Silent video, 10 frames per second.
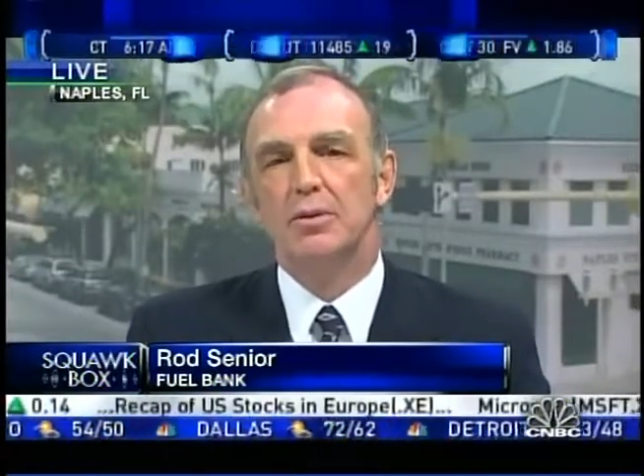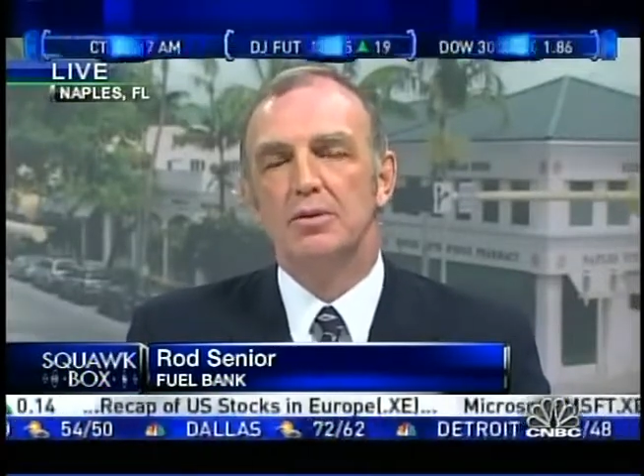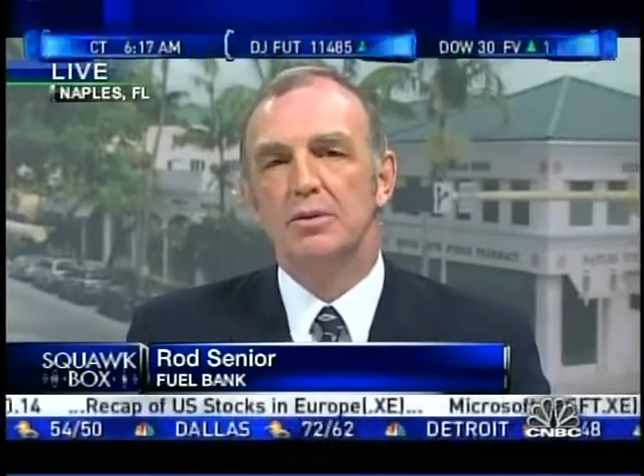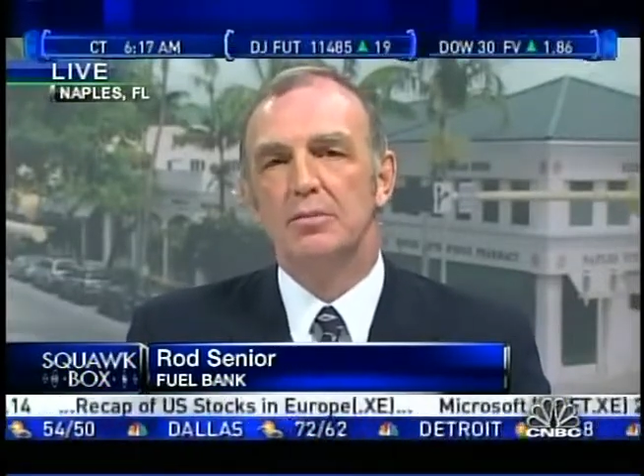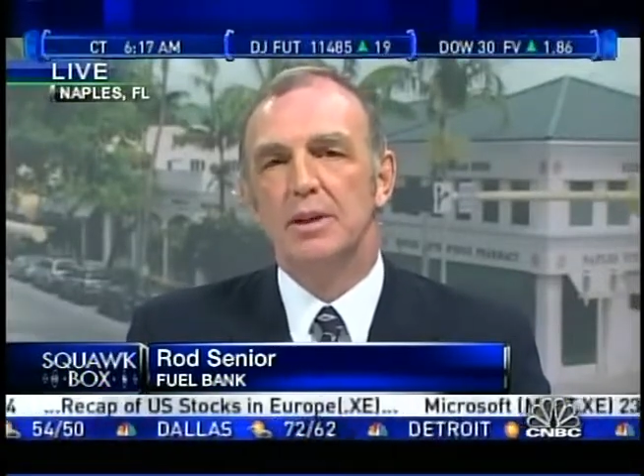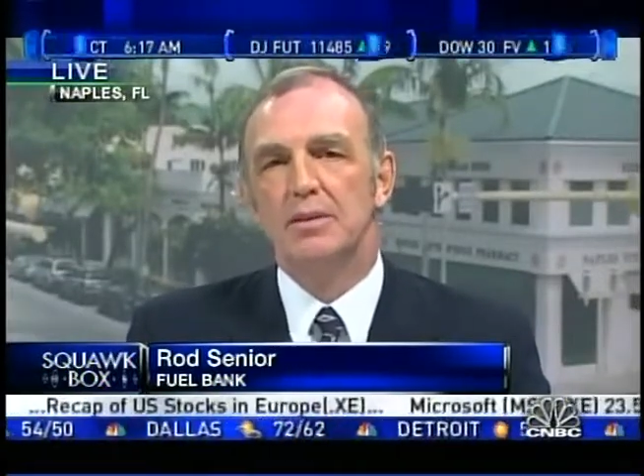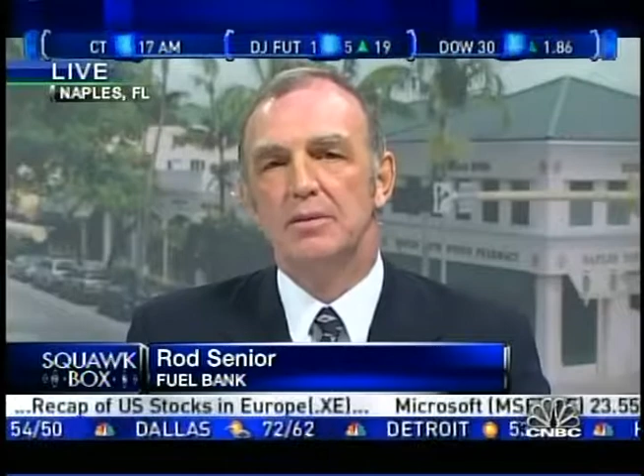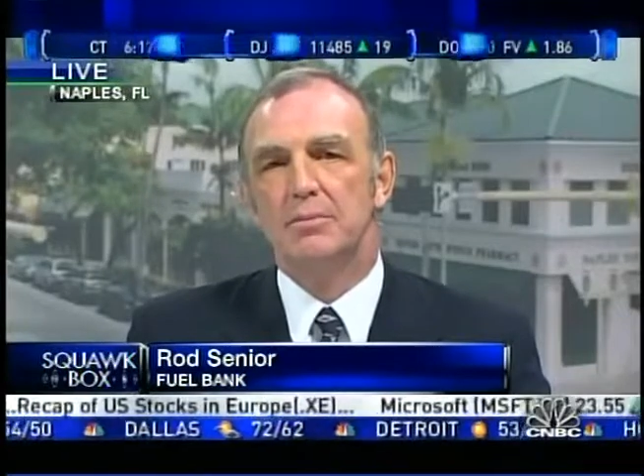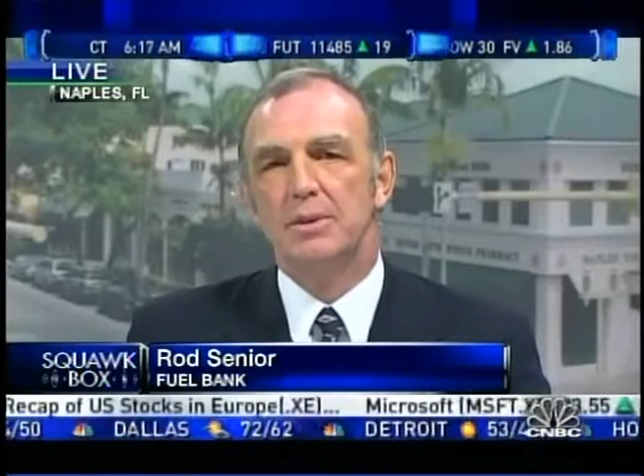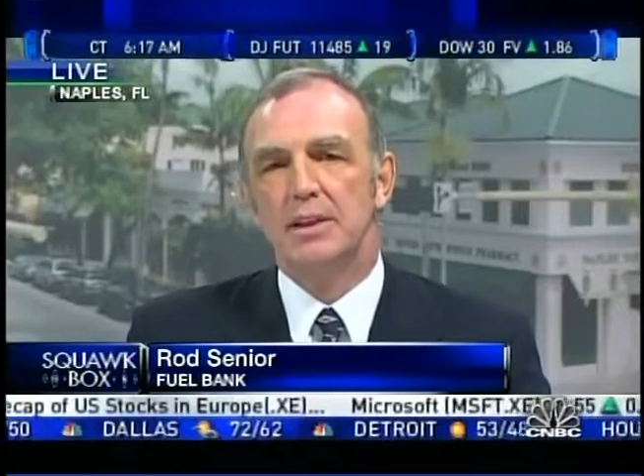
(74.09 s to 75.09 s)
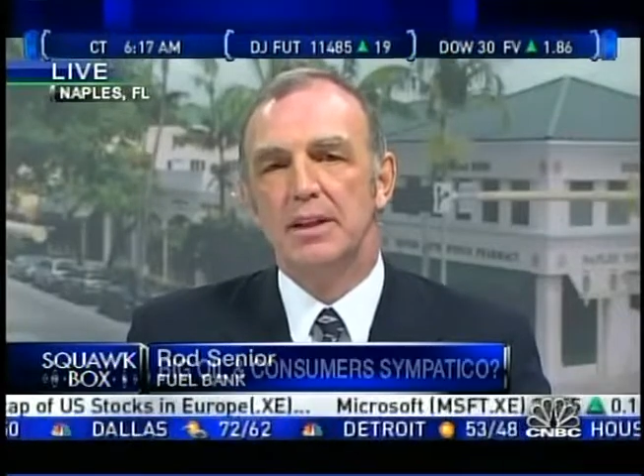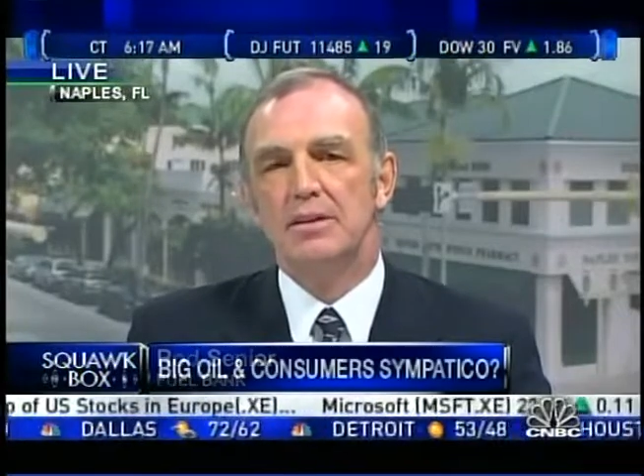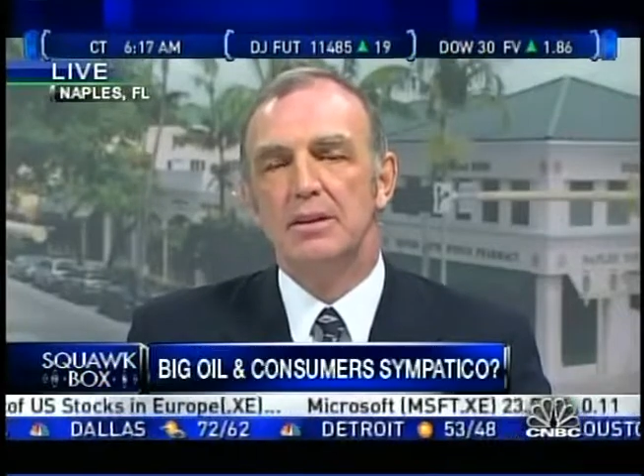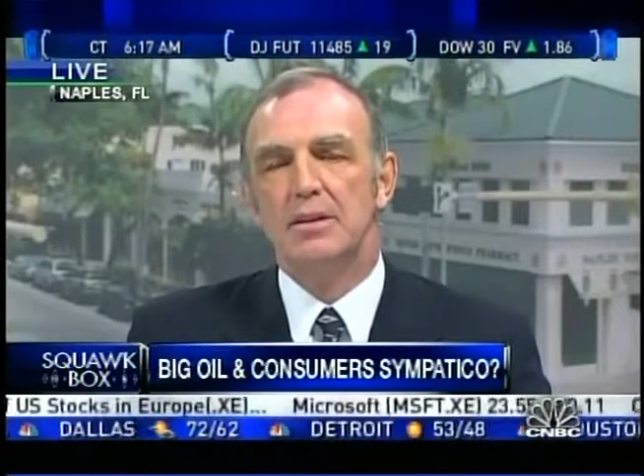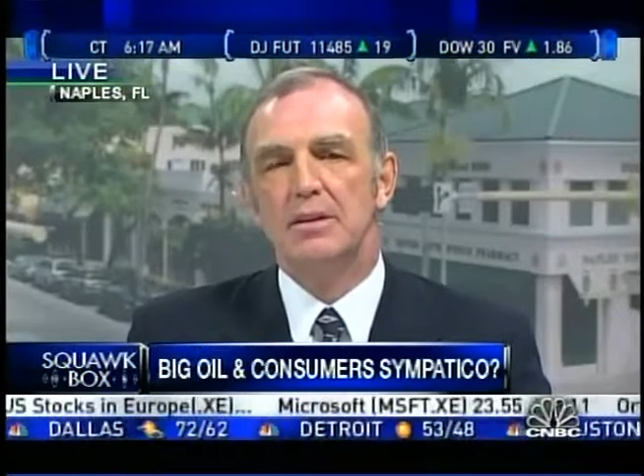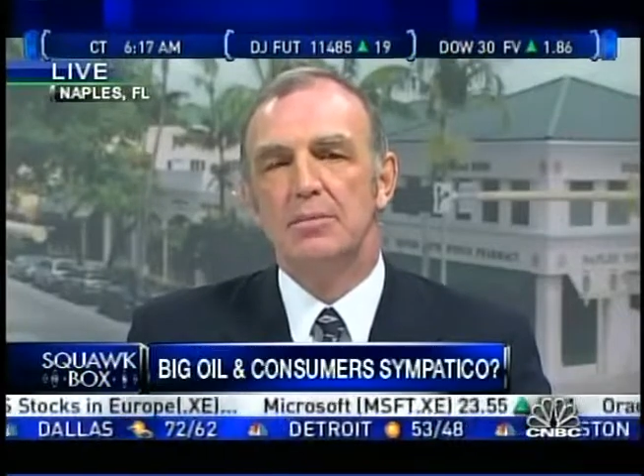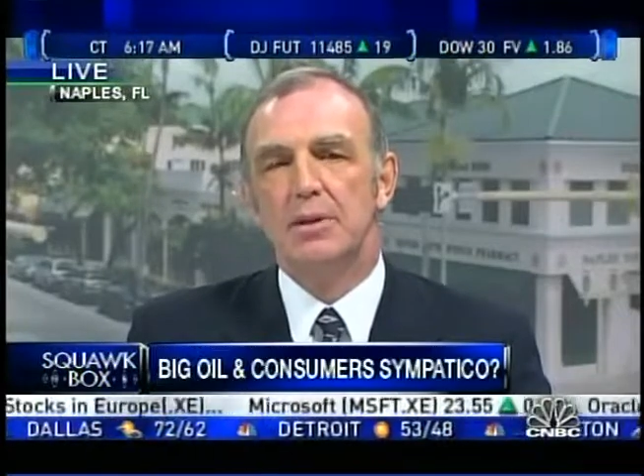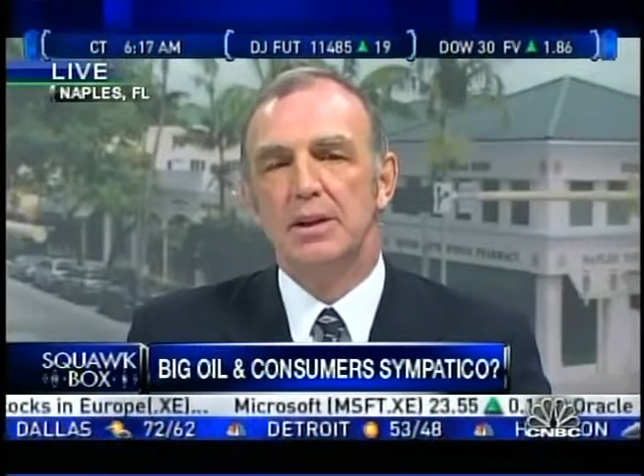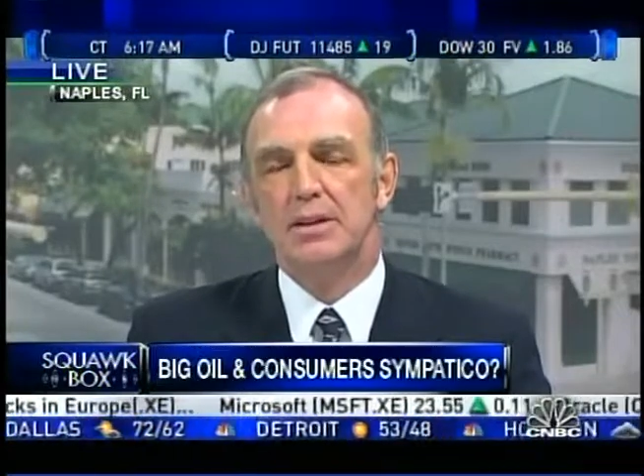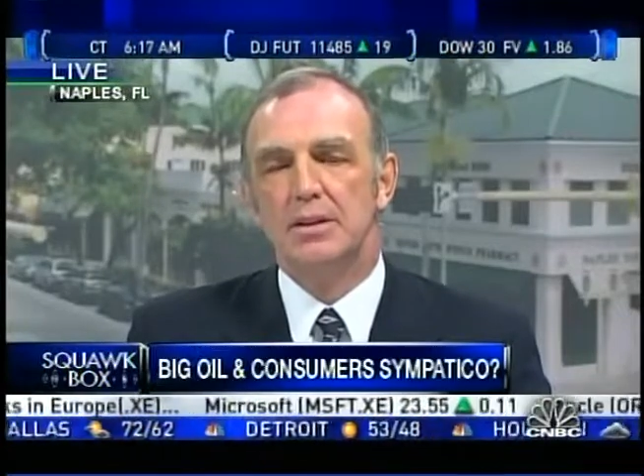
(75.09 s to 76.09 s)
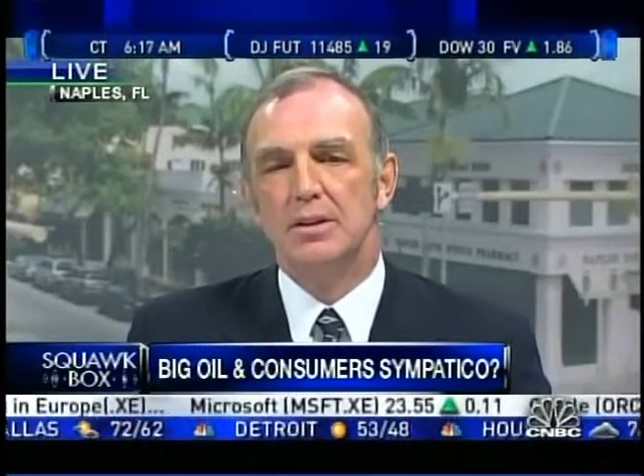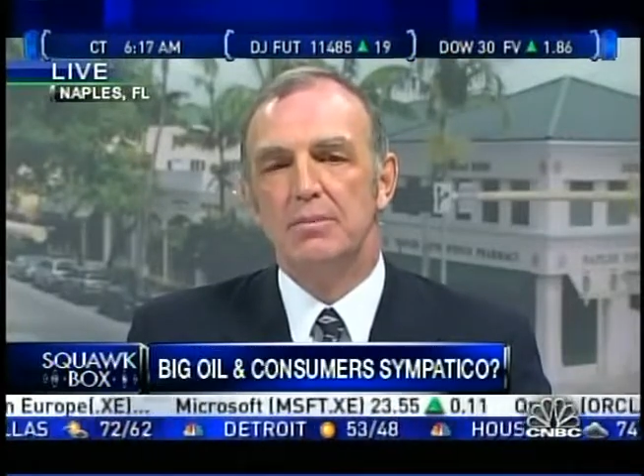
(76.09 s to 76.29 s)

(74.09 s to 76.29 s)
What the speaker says: which is a means of protecting the price that